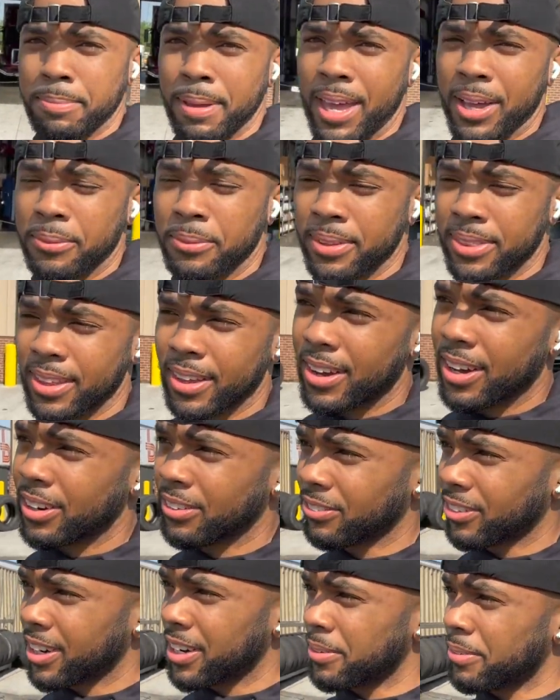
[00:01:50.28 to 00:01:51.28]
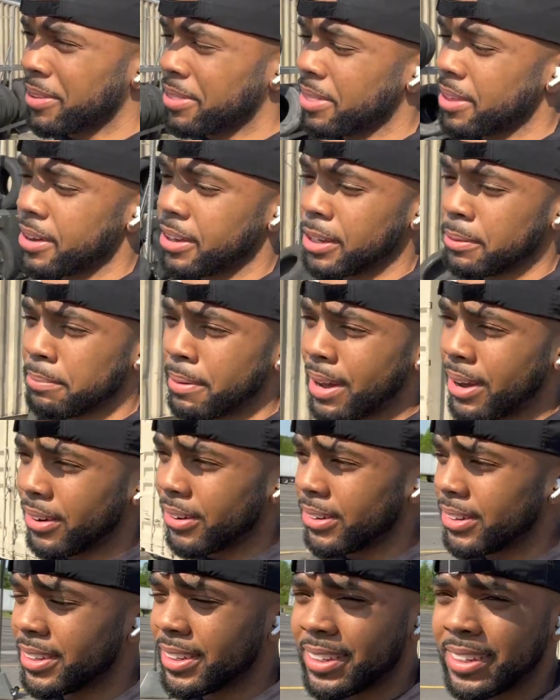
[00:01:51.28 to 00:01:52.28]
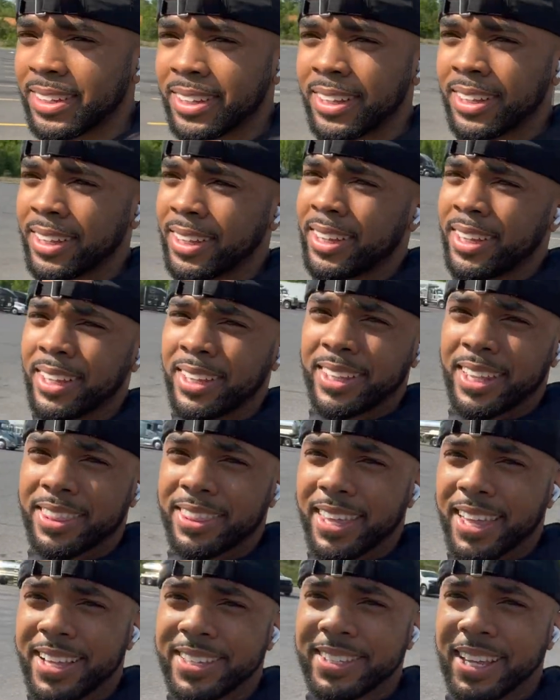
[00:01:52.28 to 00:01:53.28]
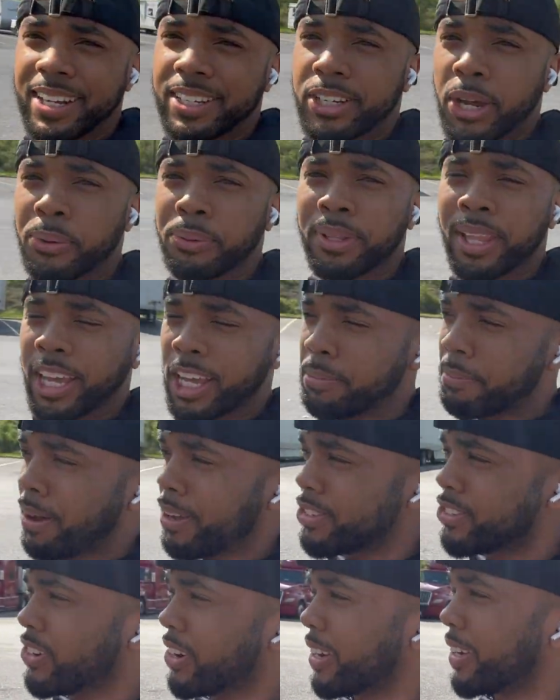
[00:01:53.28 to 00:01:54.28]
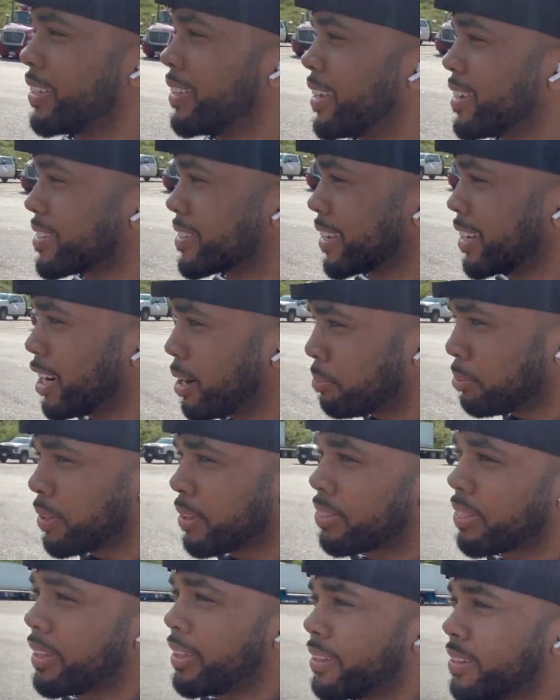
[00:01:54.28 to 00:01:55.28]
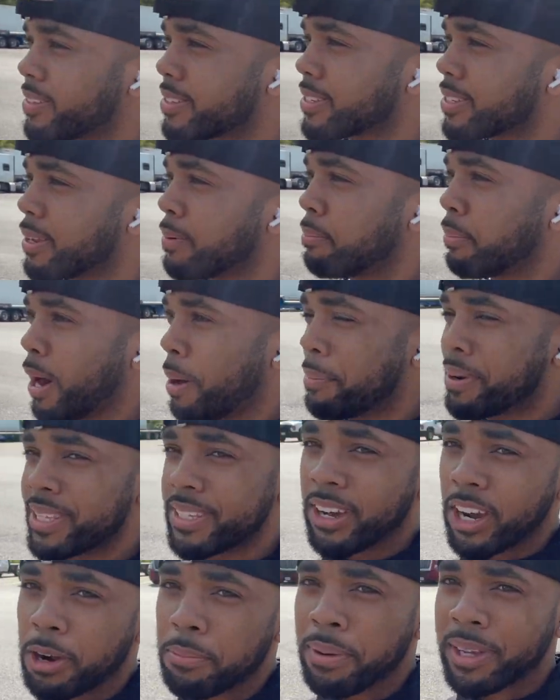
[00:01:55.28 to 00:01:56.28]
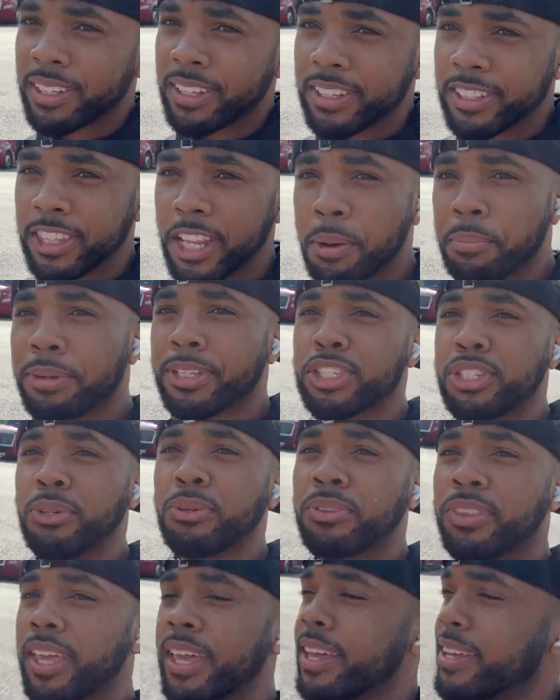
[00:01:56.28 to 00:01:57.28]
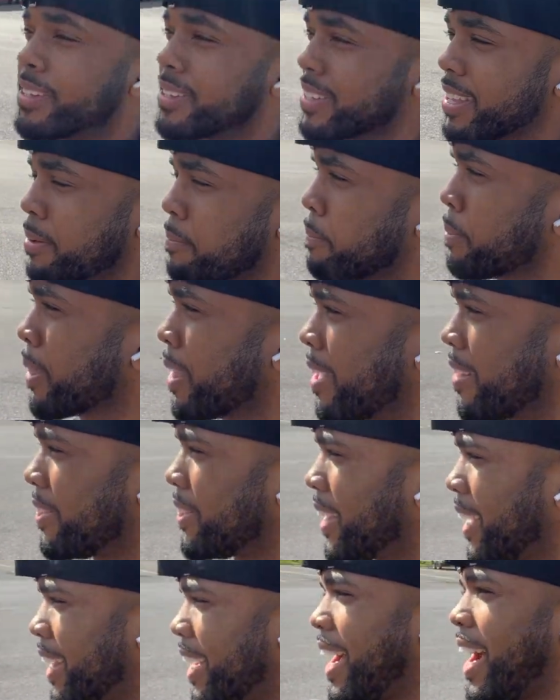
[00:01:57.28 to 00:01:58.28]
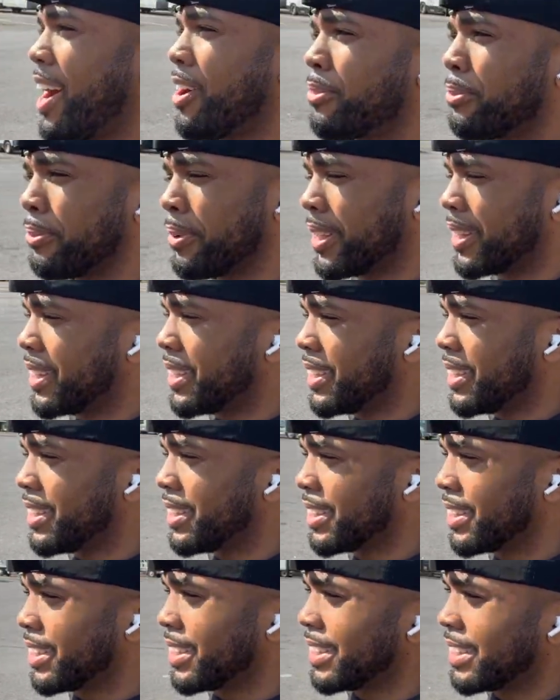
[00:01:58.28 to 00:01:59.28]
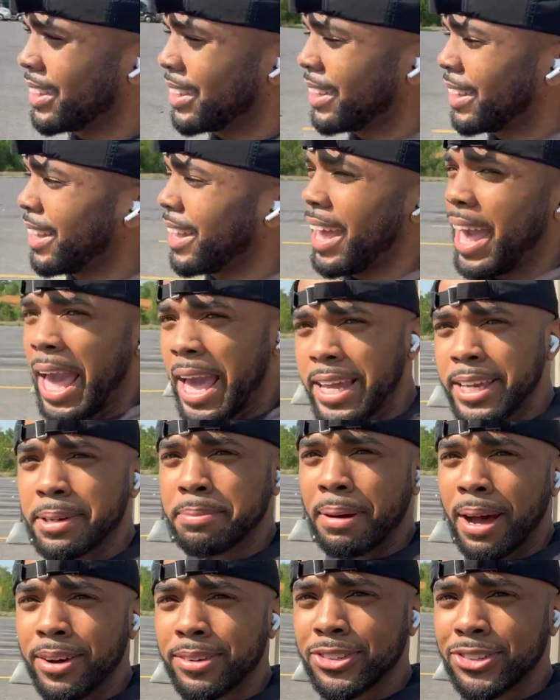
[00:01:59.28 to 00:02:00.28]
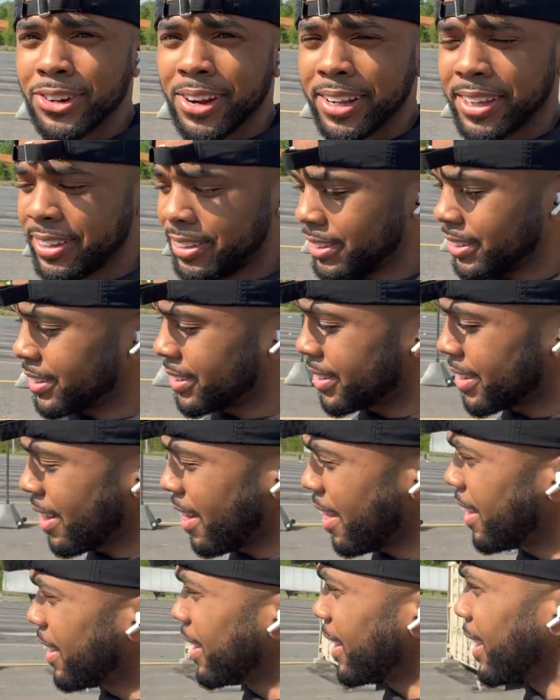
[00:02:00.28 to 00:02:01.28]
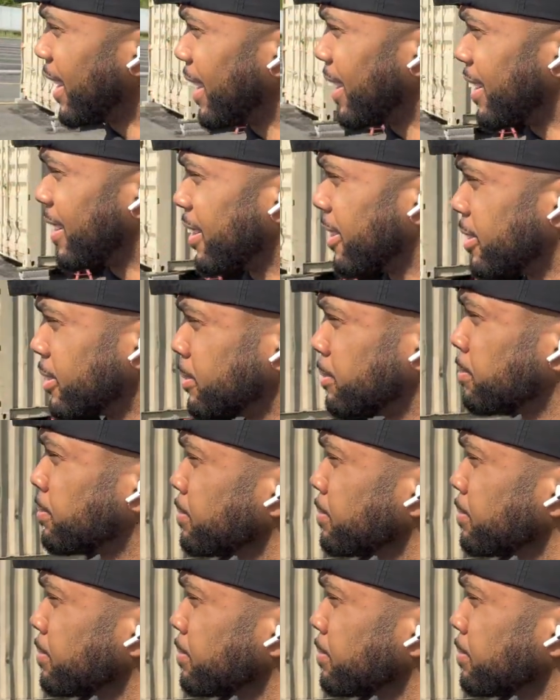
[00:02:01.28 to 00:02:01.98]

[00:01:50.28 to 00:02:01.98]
back with y'all and run it with y'all about the things I don't like about trucking. There's a couple of things, but I'm gonna talk about the number two things that I really hate about trucking. And um,